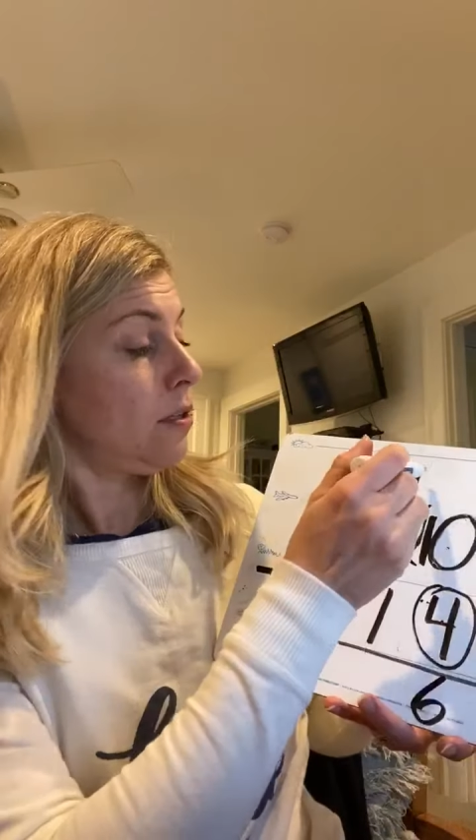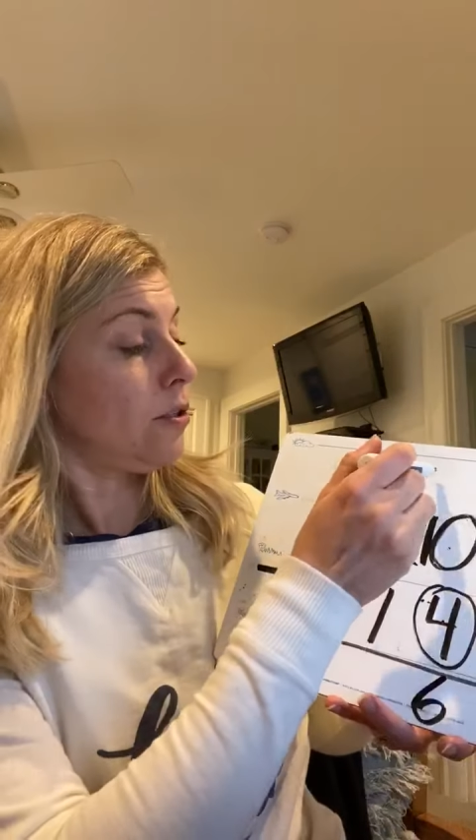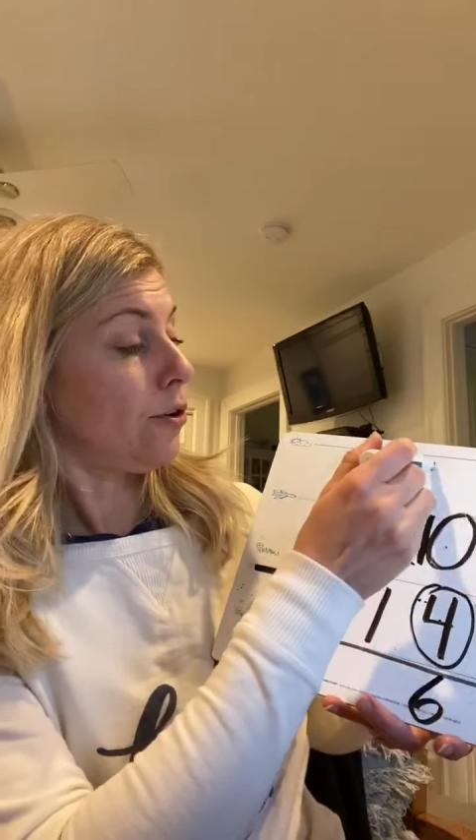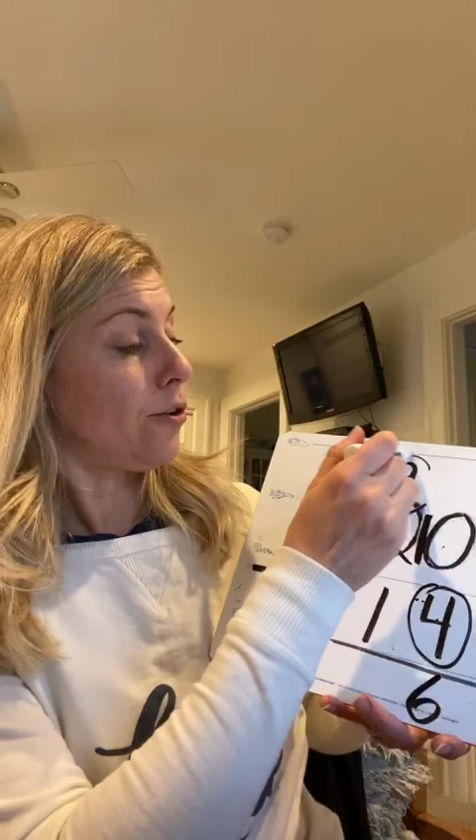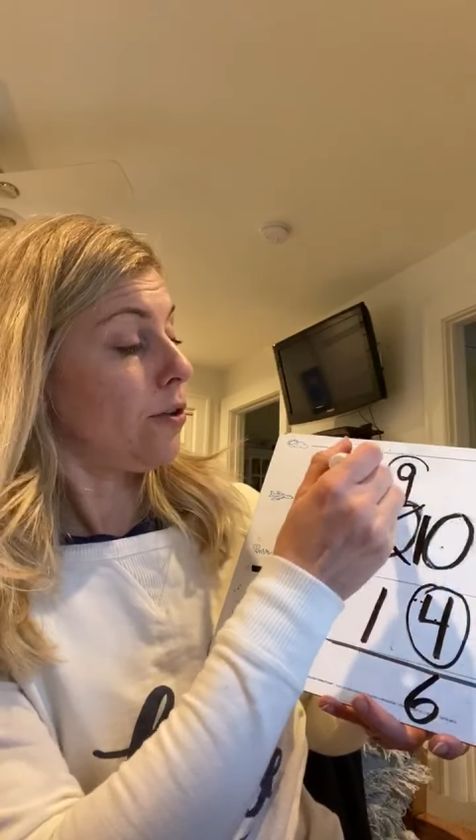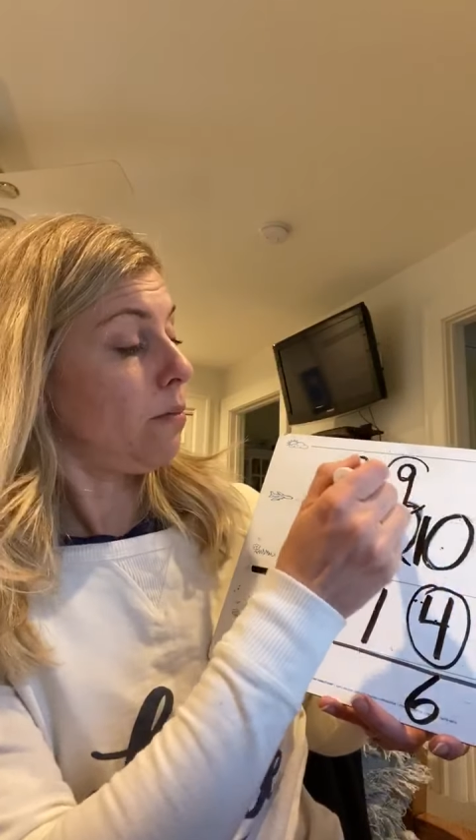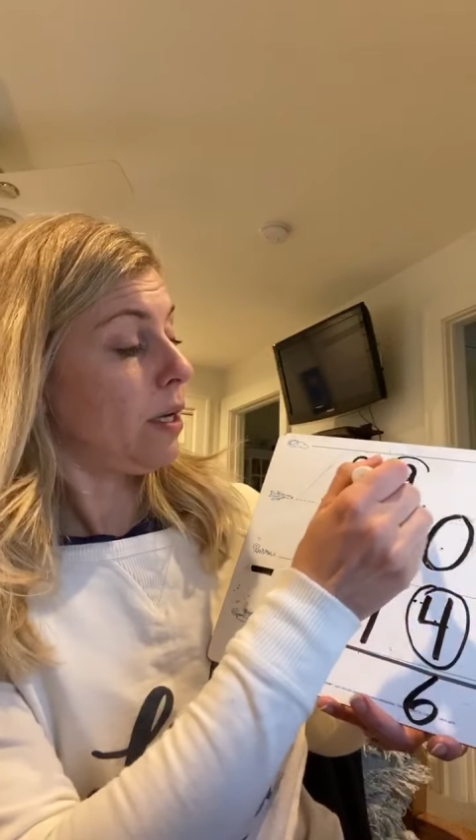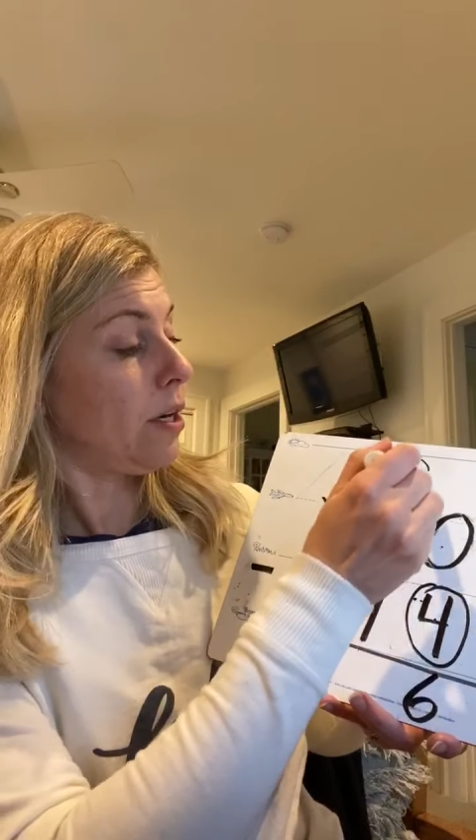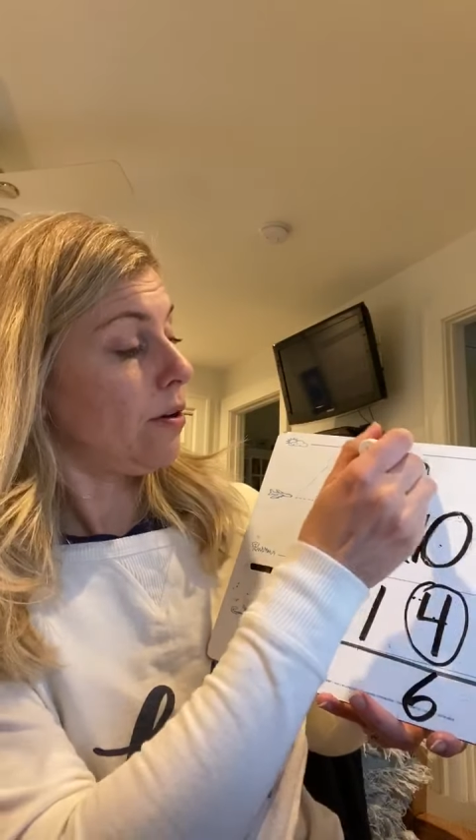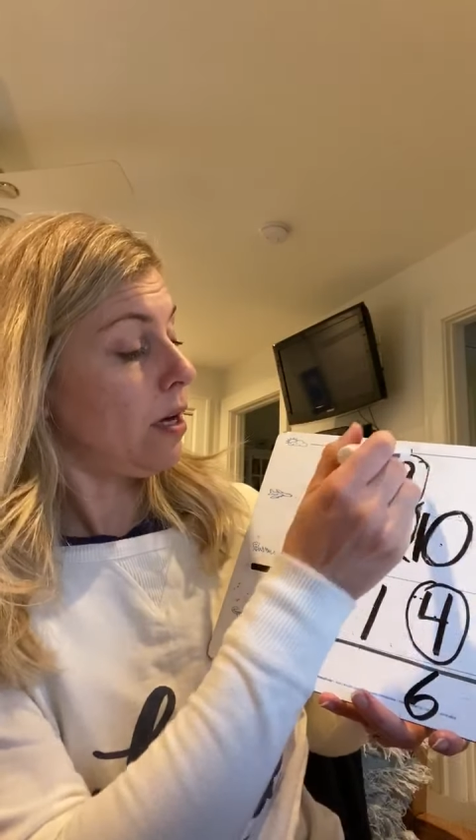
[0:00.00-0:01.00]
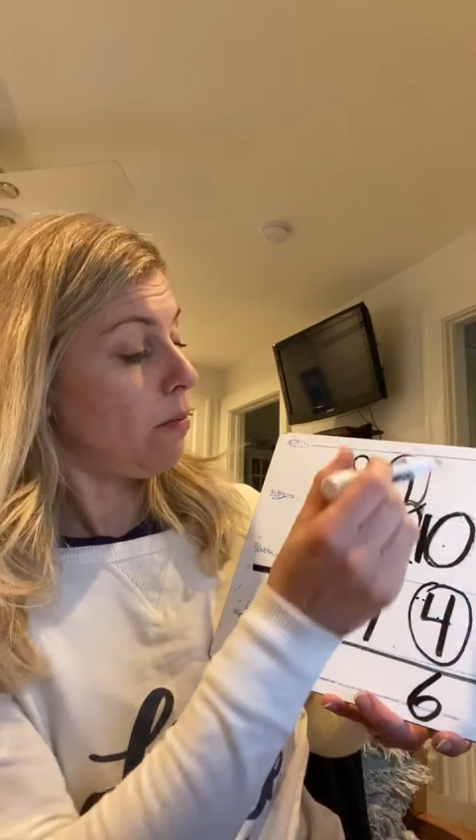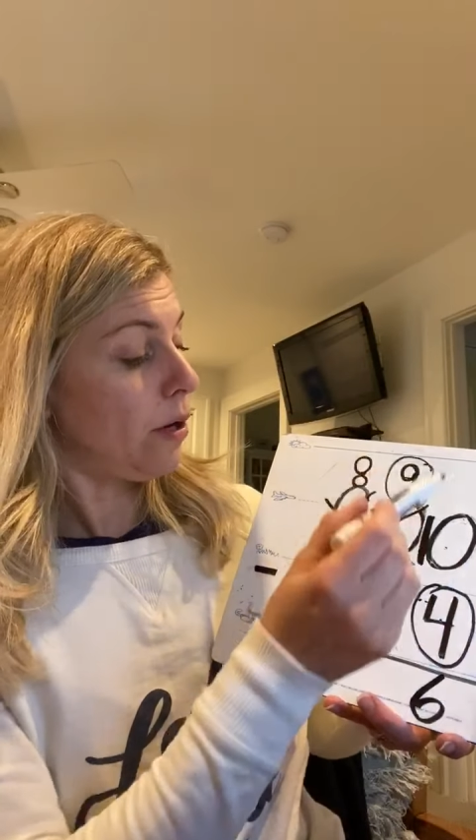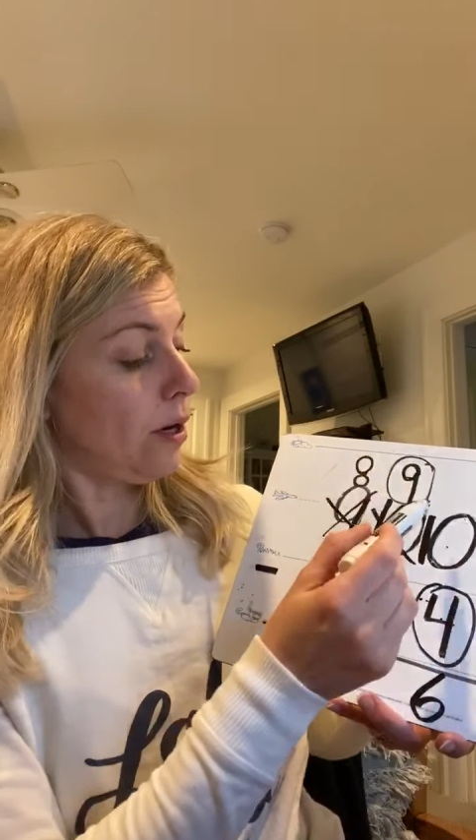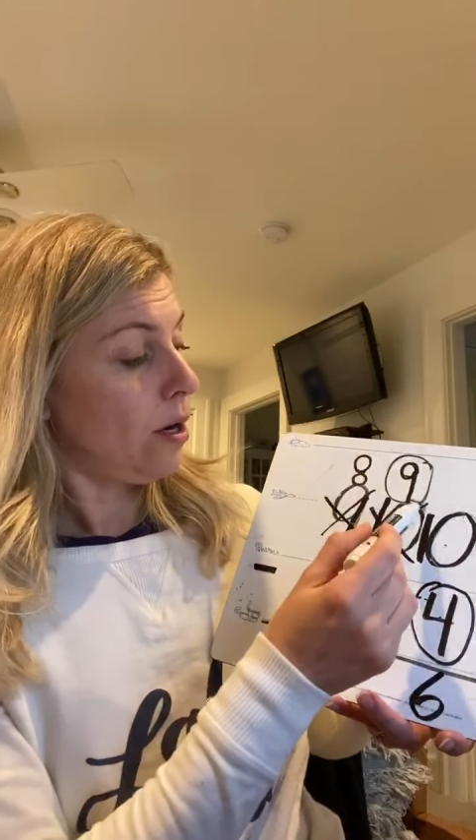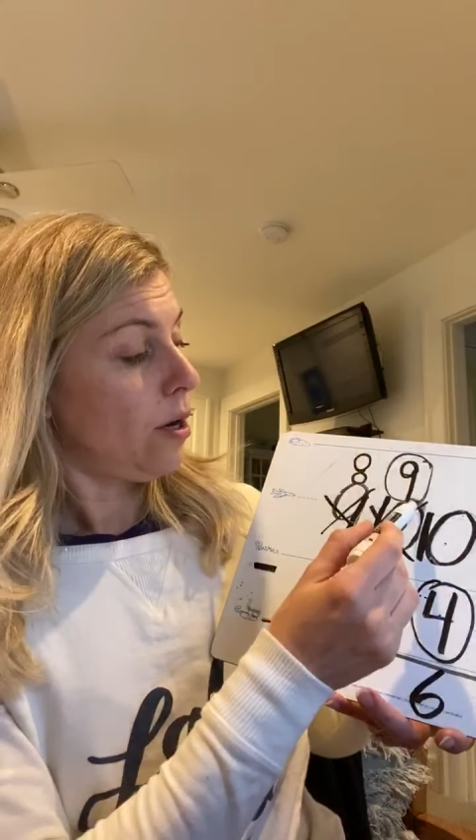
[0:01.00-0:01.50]
Circle the bigger
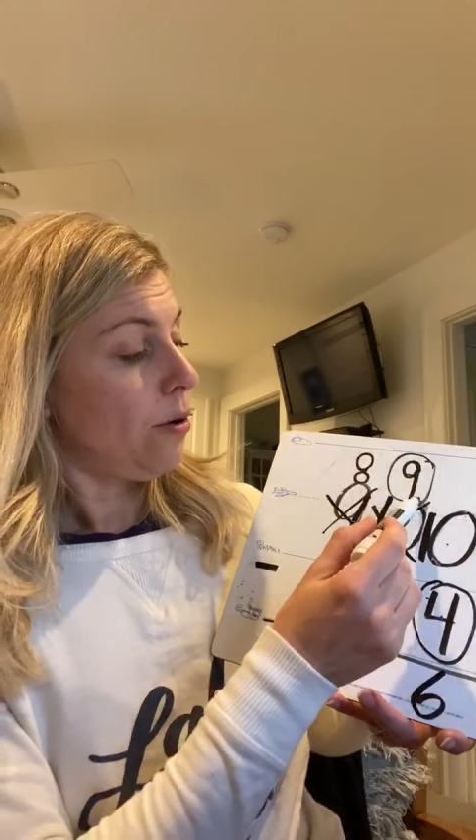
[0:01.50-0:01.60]
number.